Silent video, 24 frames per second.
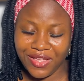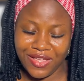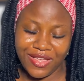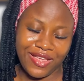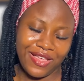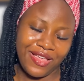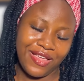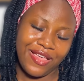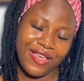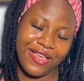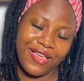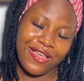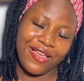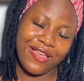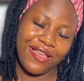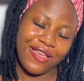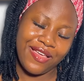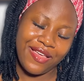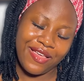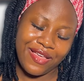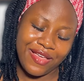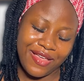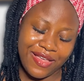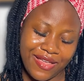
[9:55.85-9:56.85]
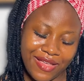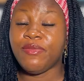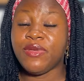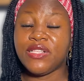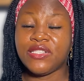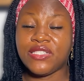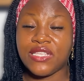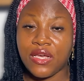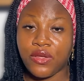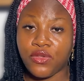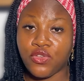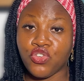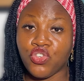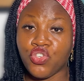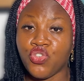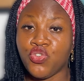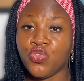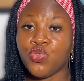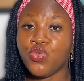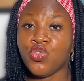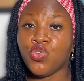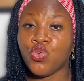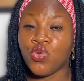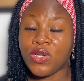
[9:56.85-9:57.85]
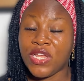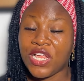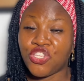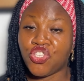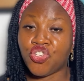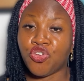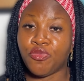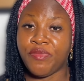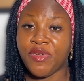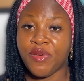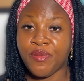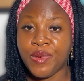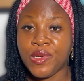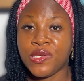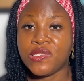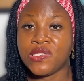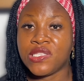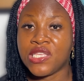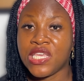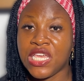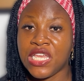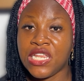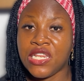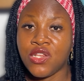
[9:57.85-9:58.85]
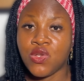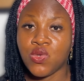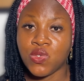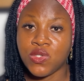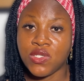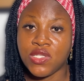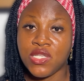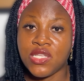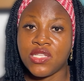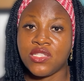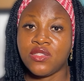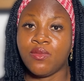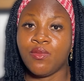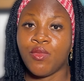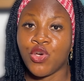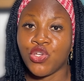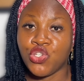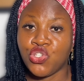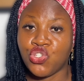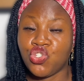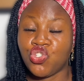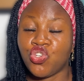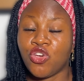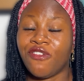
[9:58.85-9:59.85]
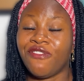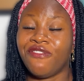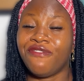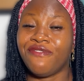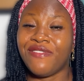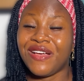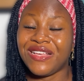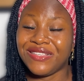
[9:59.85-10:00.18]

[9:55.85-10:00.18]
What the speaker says: Let me tell you, do you know that your baby's skin loses moisture